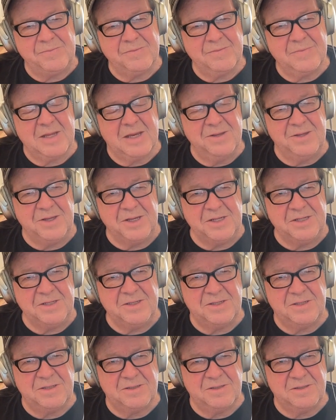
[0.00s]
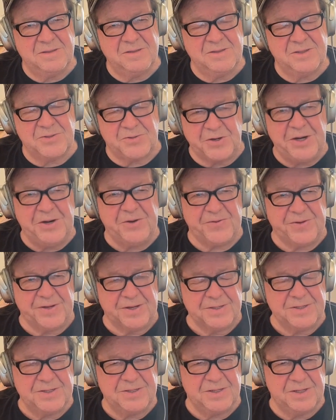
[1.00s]
these street
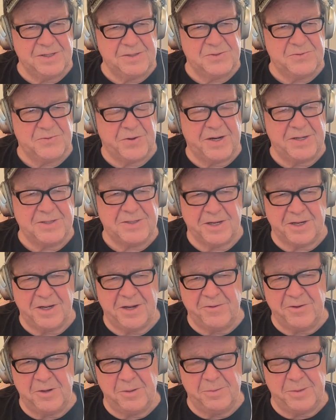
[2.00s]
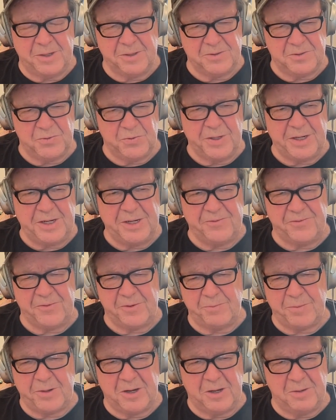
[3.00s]
events, these riots. I covered about 20
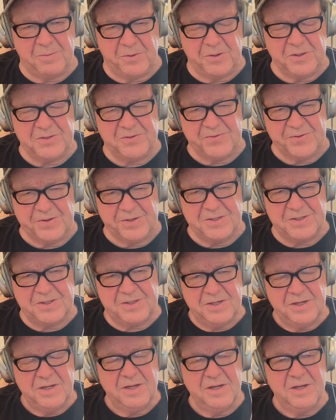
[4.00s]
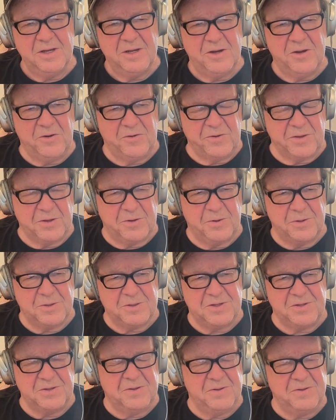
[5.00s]
different Proud Boys events over the
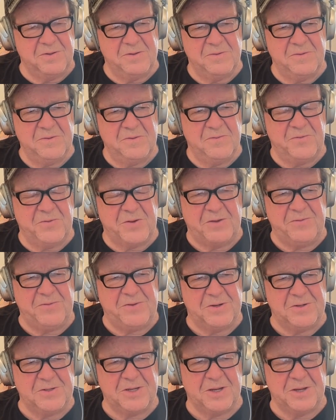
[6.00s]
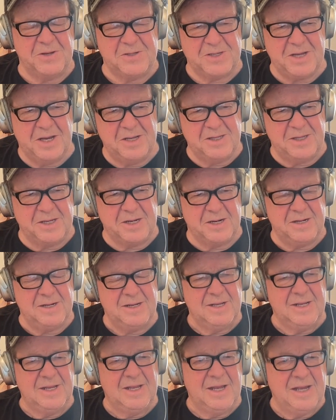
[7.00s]
course of the 5 years I was out there.
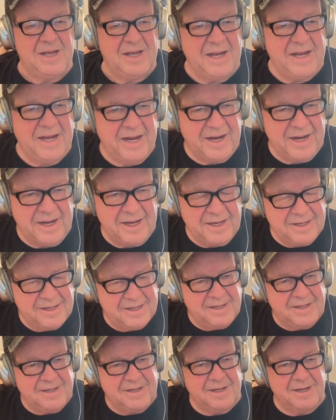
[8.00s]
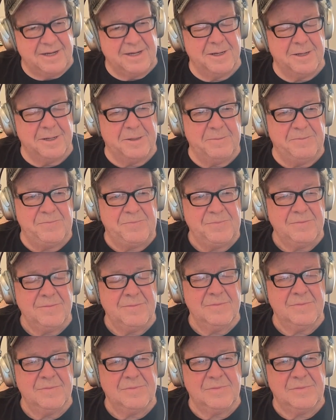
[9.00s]
And
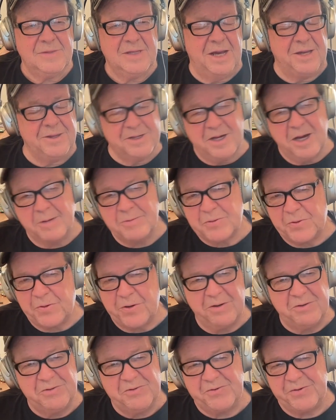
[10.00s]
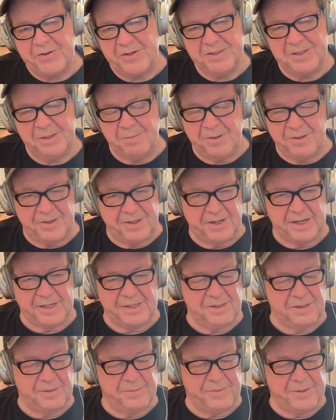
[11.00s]
the cops were always very sympathetic
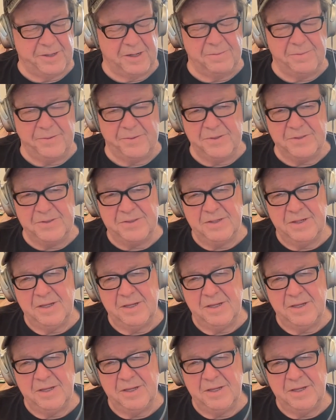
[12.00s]
to the Proud Boys,